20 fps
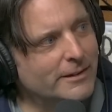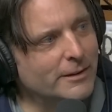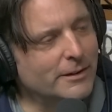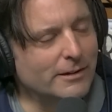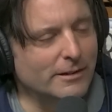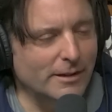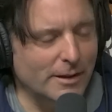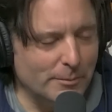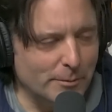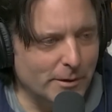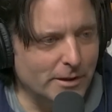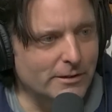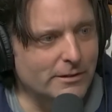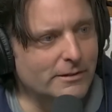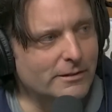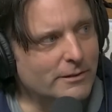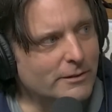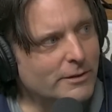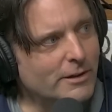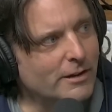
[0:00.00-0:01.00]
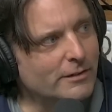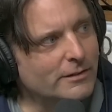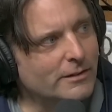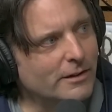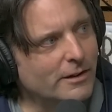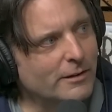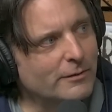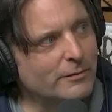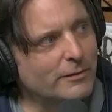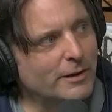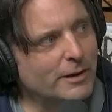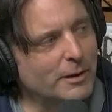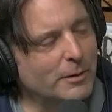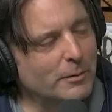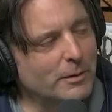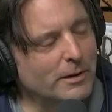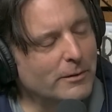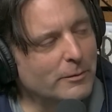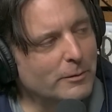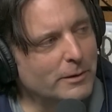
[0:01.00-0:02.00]
You can let my chest hair on
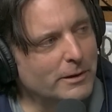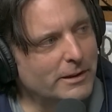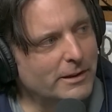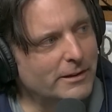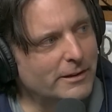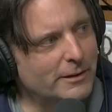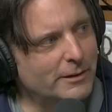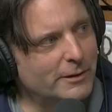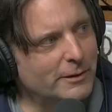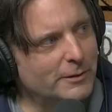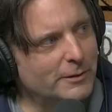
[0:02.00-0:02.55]
fire, whatever we need to